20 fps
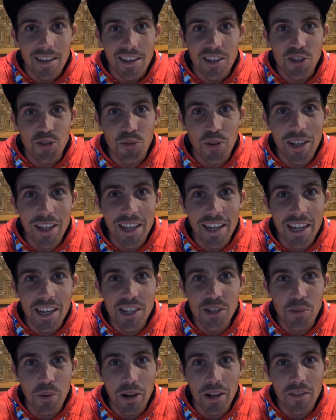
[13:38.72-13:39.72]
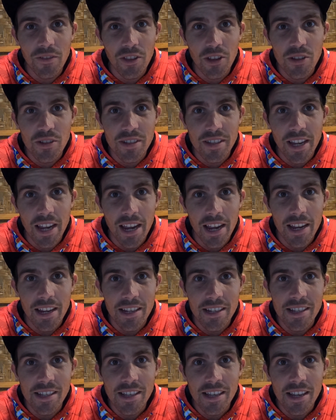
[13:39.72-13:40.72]
This really is one of those
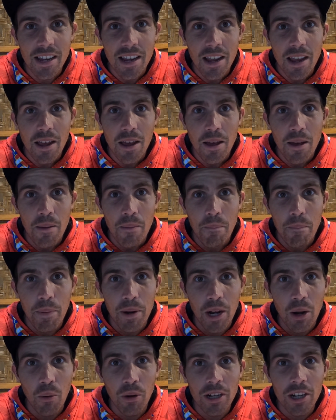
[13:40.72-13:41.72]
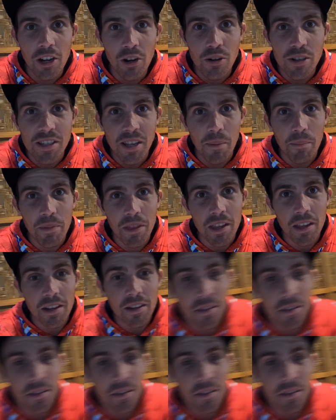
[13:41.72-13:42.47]
days, but I want to know something.